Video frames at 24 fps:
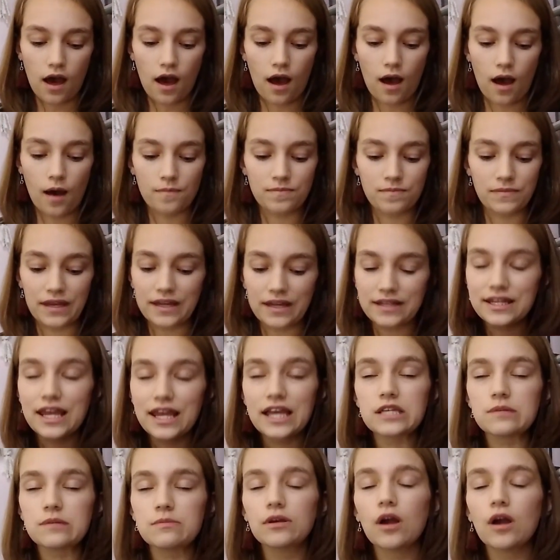um, it
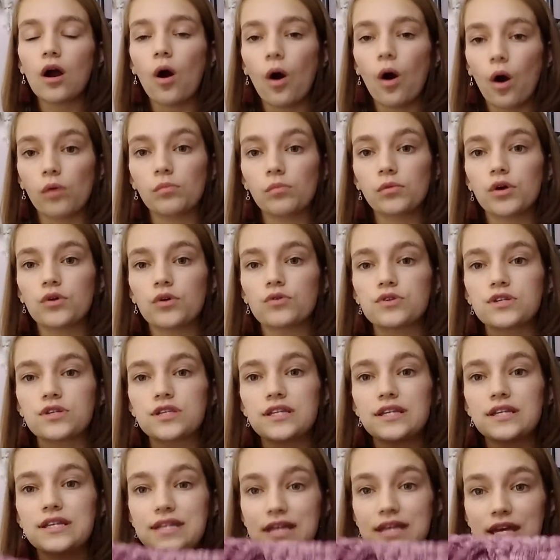takes me
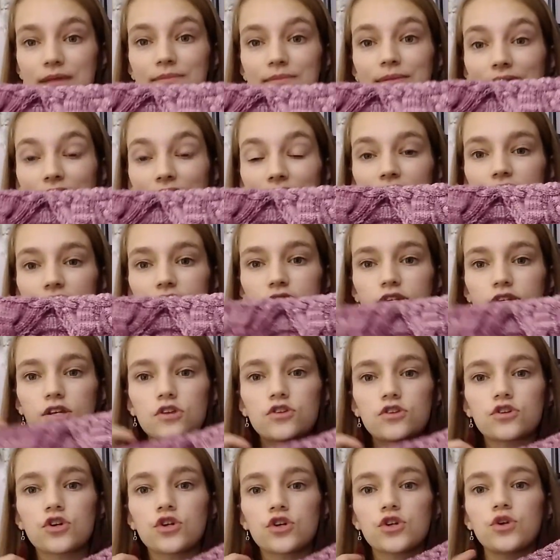almost 10 minutes
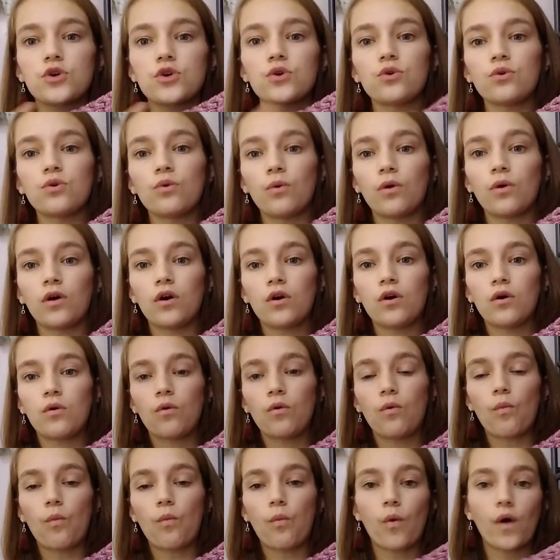to do
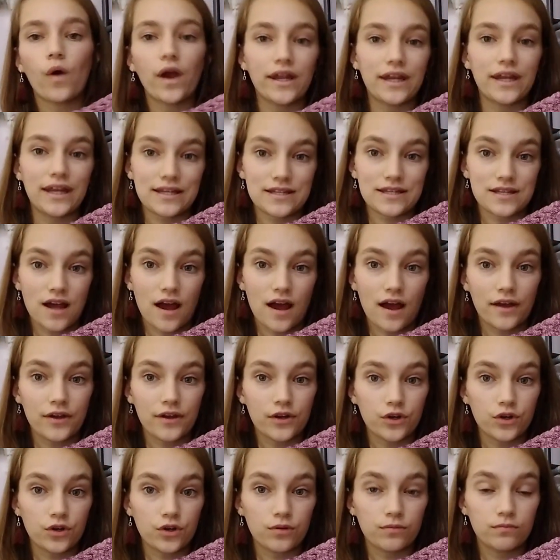one
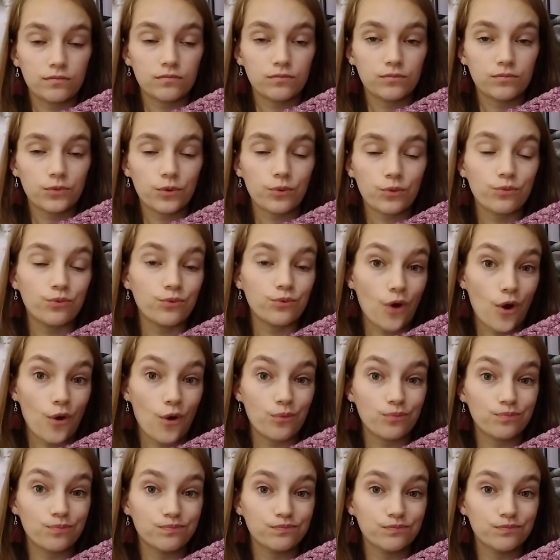entire
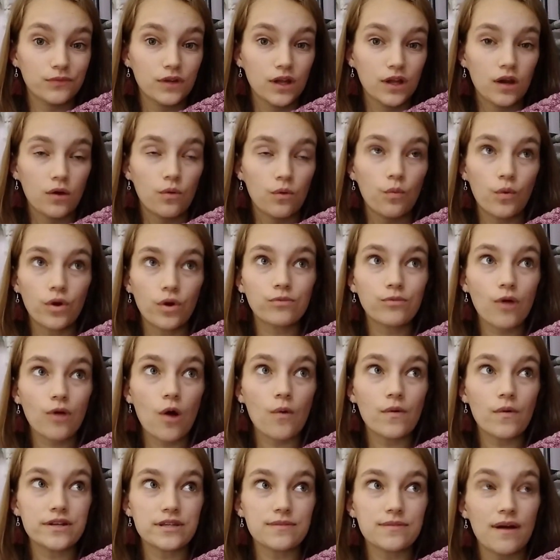row. One
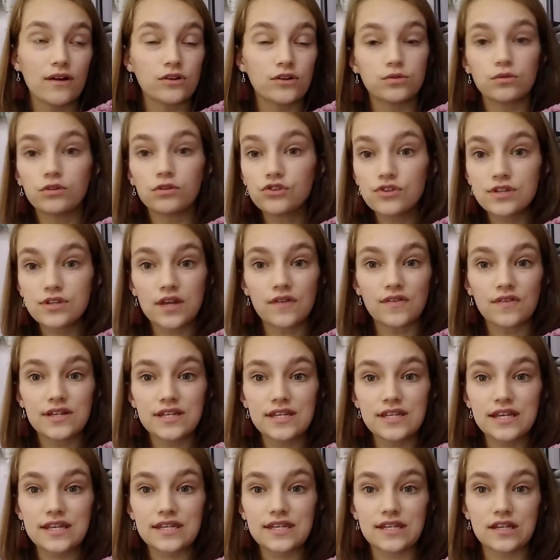row is about
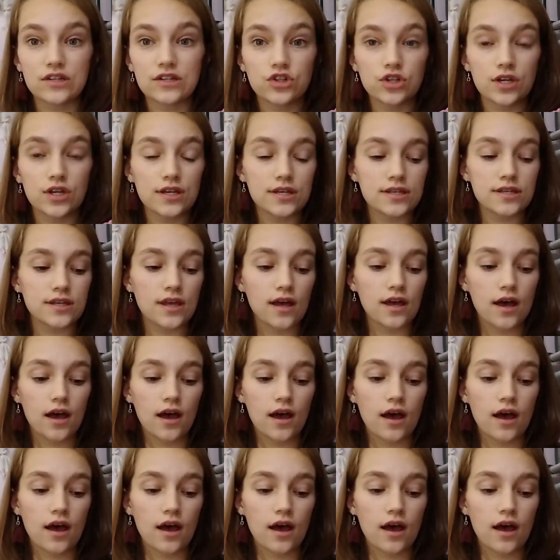276 stitches.